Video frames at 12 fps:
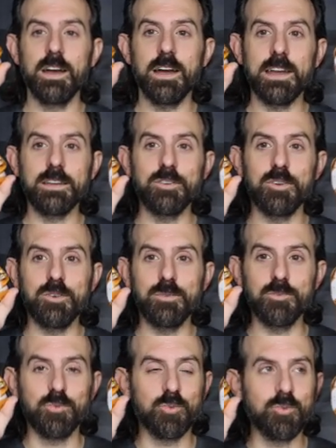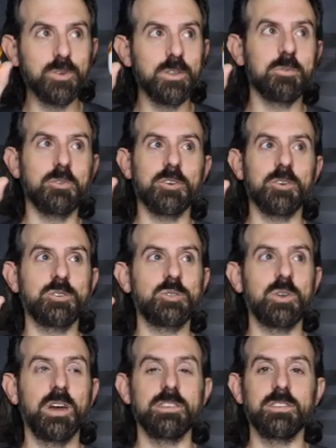I really, really urge
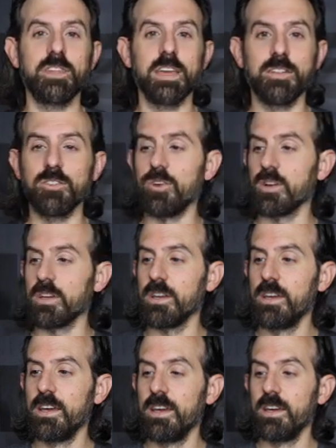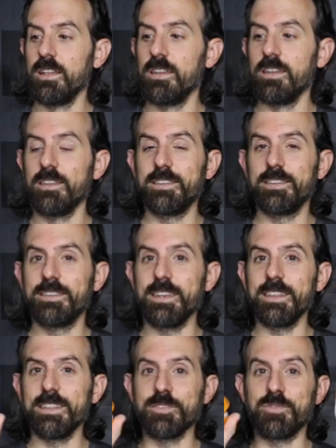you guys to take a look.
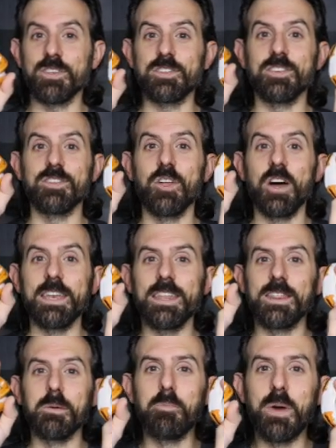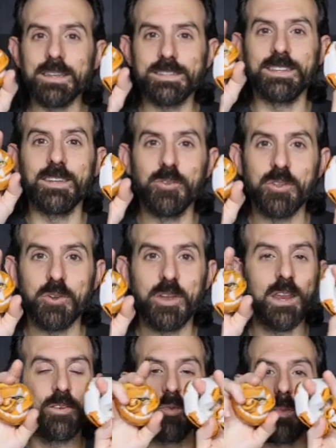See if this is not the best deal that you're
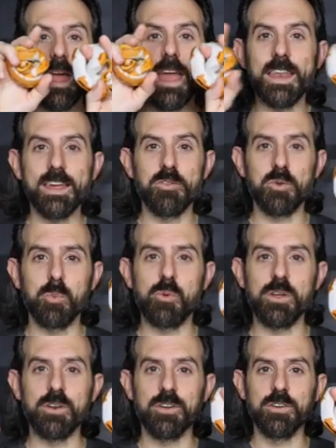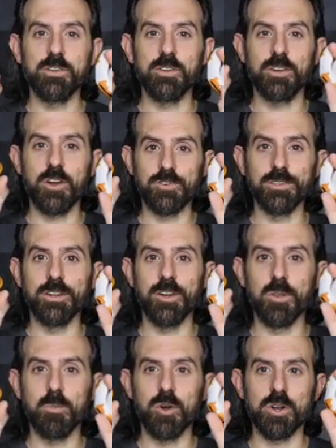getting from any other breeder currently
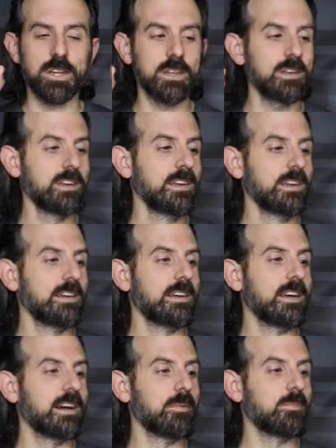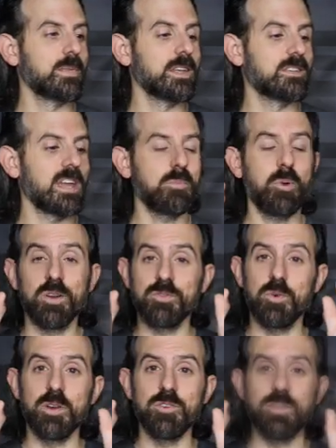on the market. And take part of it while you